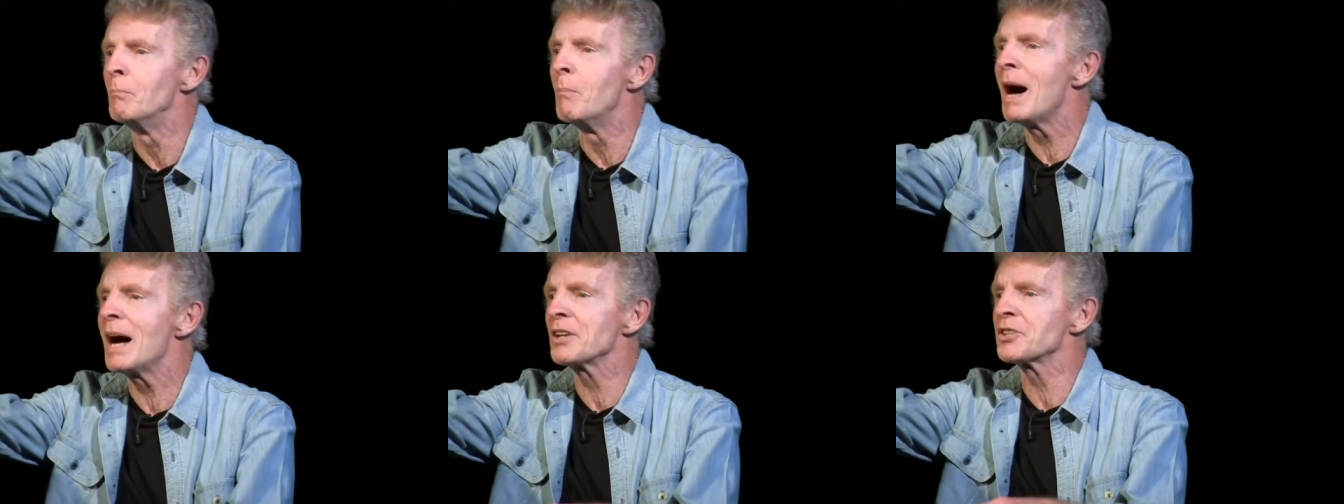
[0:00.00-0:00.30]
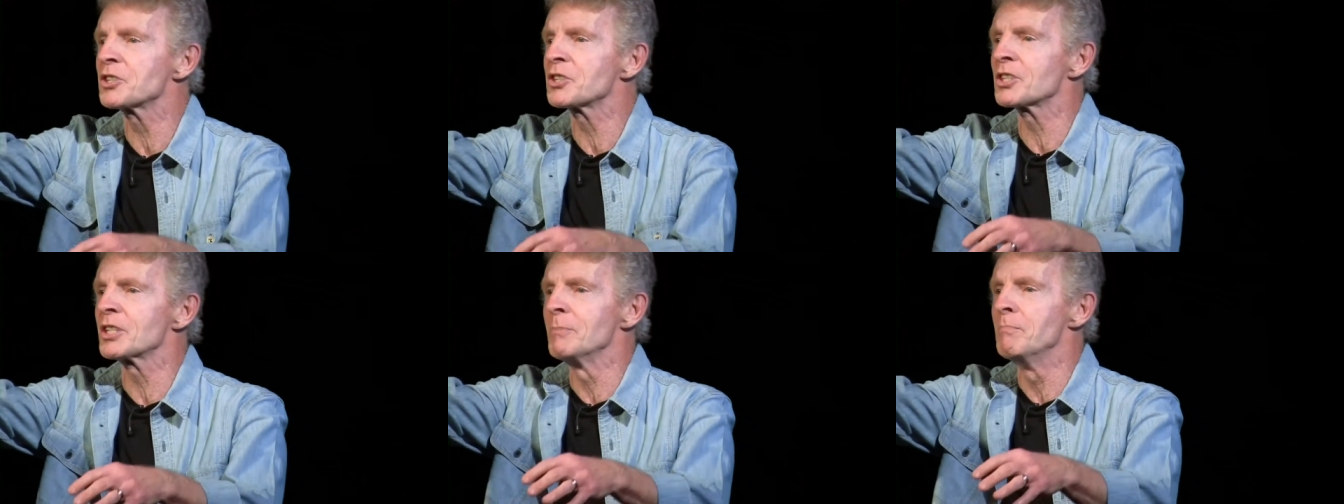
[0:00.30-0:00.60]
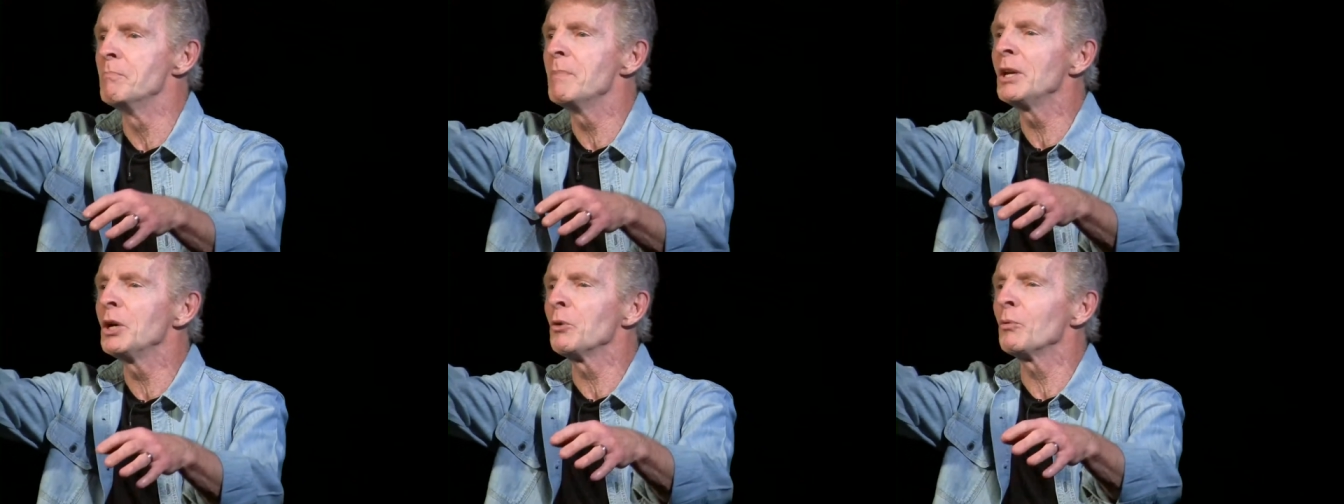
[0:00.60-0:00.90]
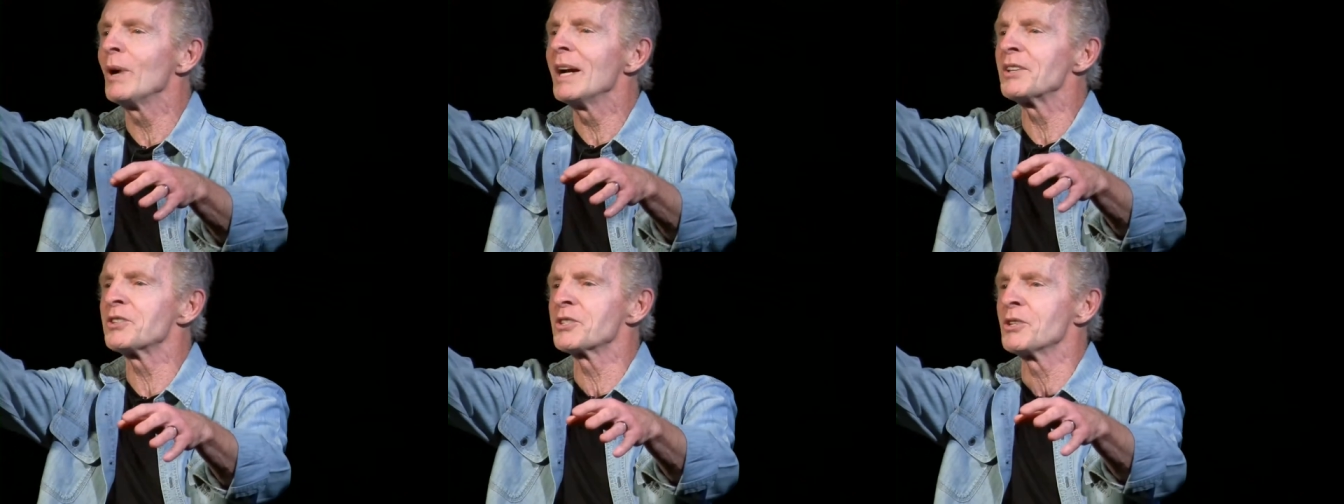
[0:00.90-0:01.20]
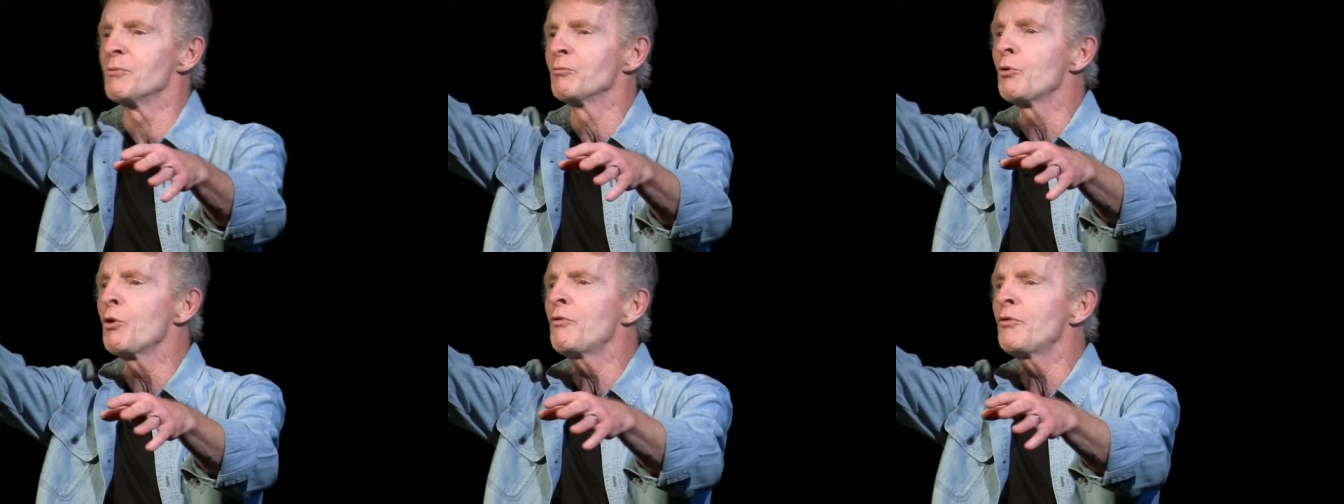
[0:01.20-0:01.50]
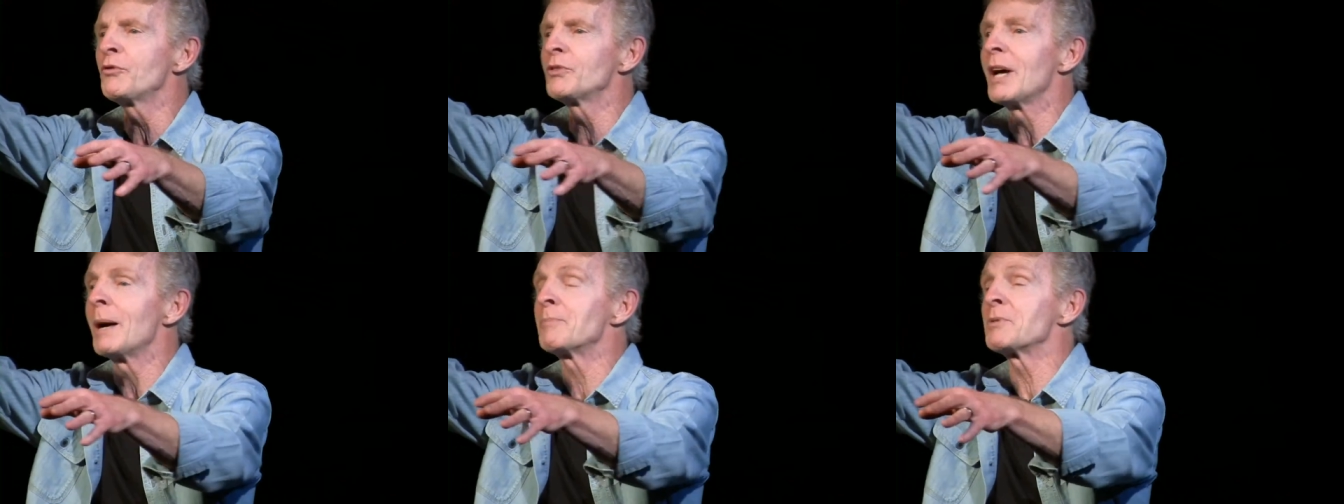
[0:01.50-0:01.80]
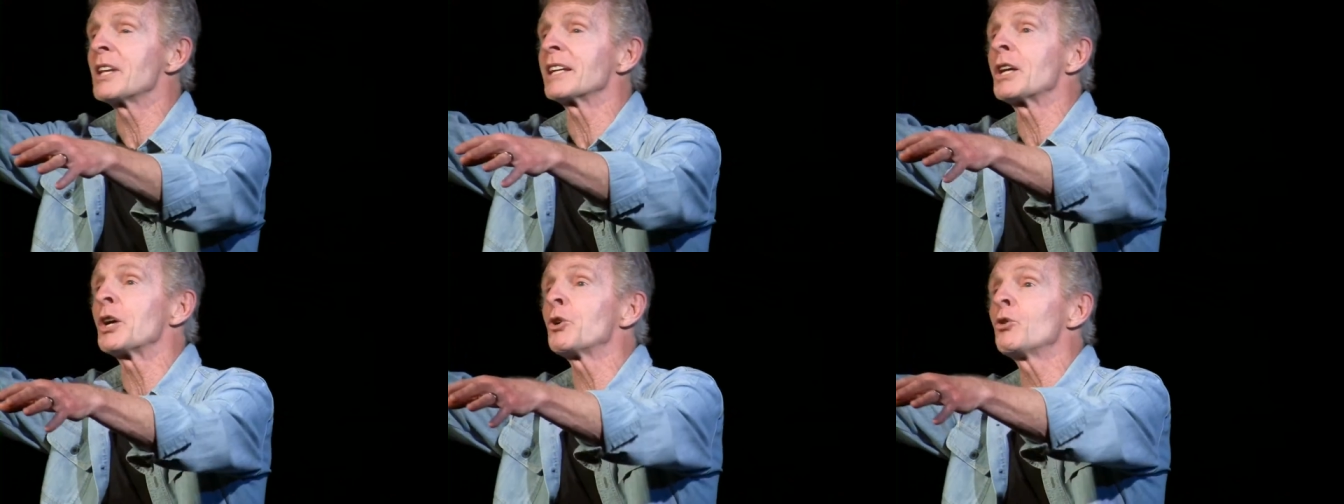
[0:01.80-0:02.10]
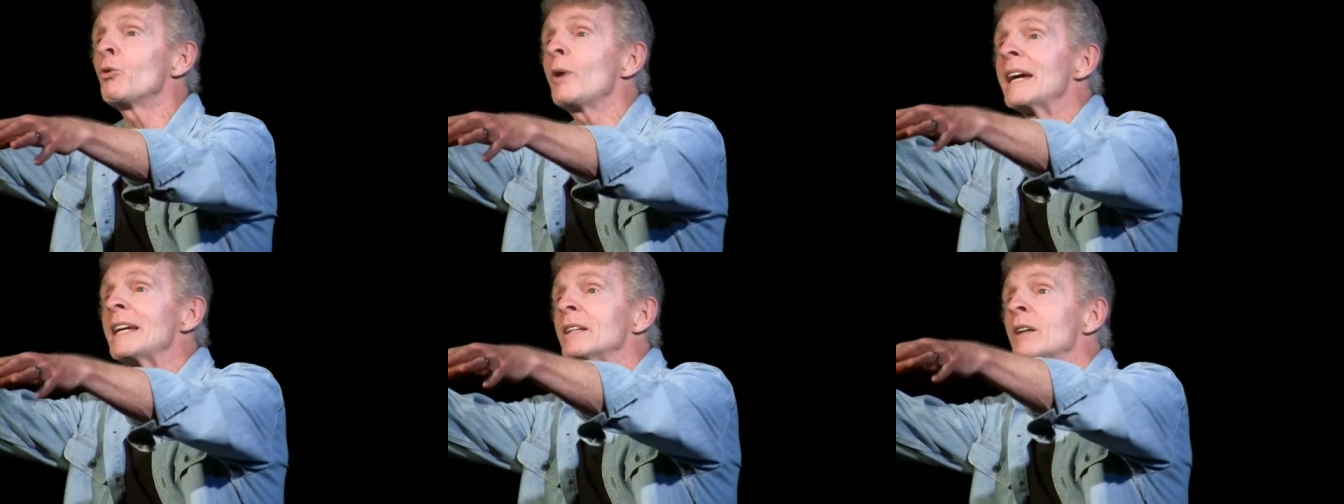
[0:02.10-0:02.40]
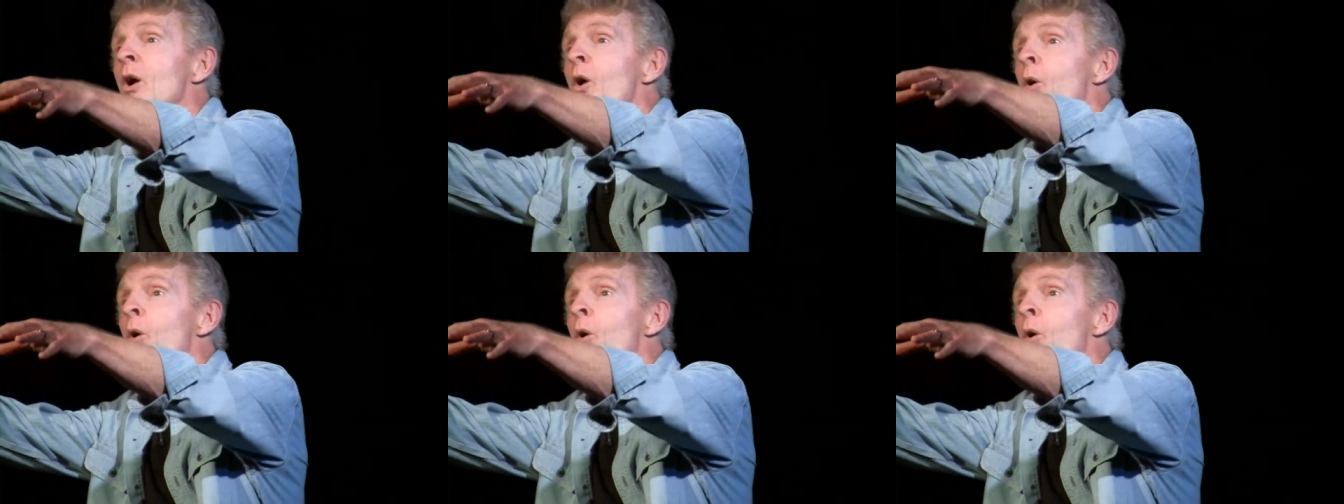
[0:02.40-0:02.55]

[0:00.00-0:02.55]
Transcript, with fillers: mosques and minarets and rooftops like a great,